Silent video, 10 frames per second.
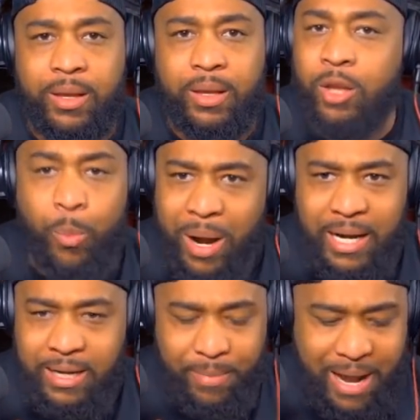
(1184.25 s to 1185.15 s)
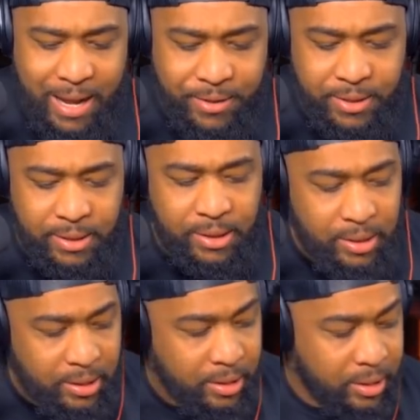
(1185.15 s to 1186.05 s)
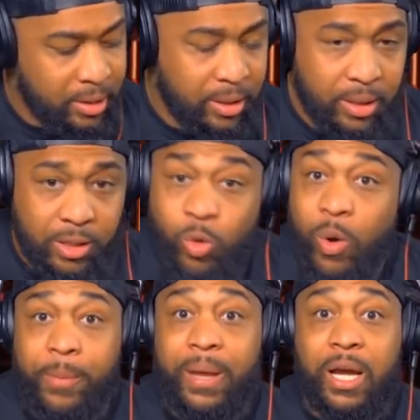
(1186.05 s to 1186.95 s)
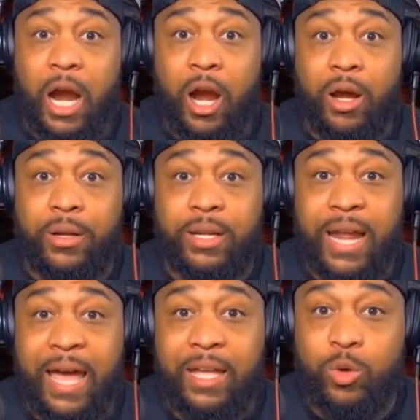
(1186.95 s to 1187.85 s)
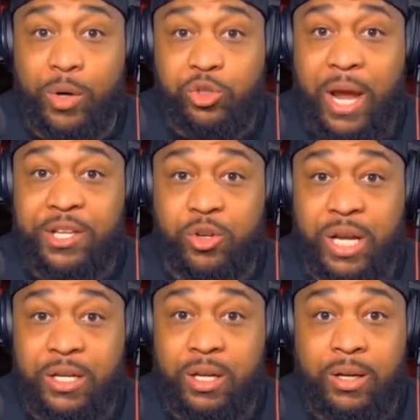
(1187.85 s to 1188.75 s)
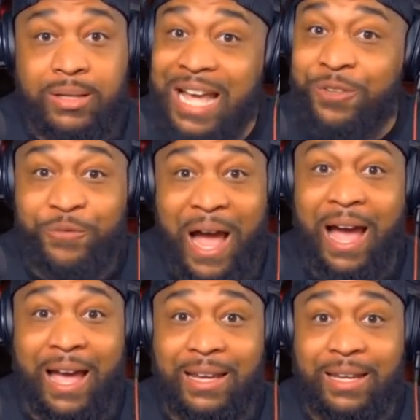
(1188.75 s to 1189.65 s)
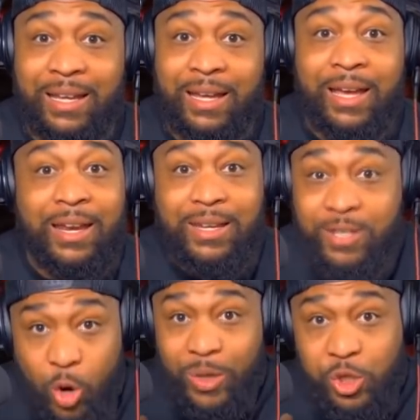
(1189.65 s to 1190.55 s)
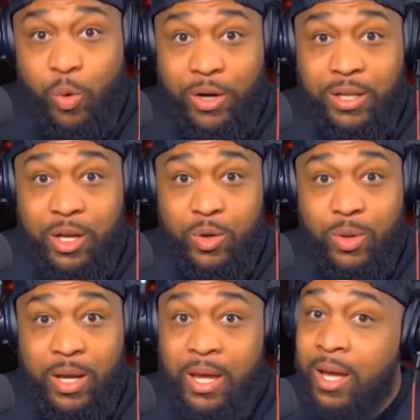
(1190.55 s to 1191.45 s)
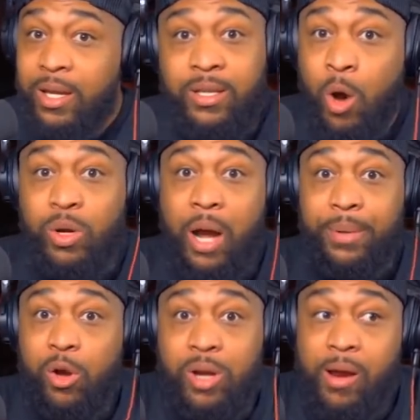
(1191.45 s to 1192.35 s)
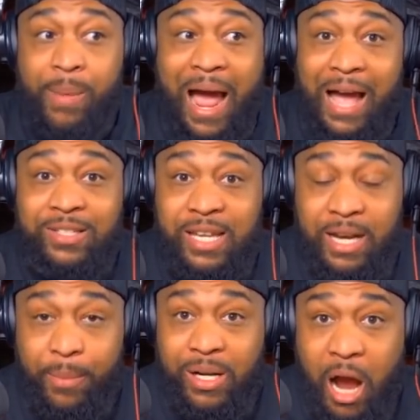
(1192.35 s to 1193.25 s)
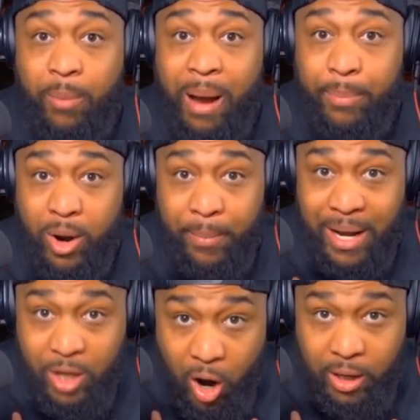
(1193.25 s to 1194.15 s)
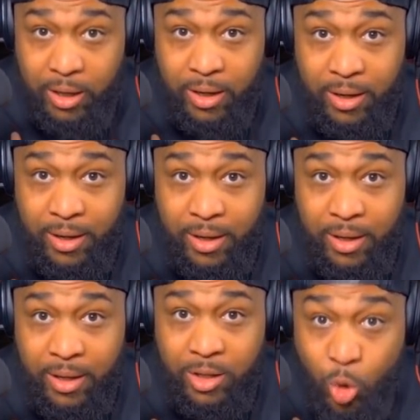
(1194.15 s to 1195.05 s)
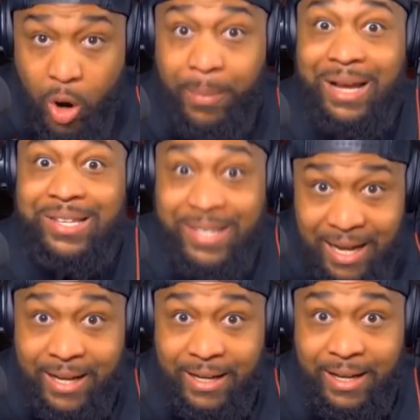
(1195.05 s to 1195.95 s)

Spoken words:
Don't bring that into my house. You want to be a girl today? You want to change your gender? That's fine. Do what you want to do. Don't come to my house thinking I'm going to call my boy and my daughter. You are my son.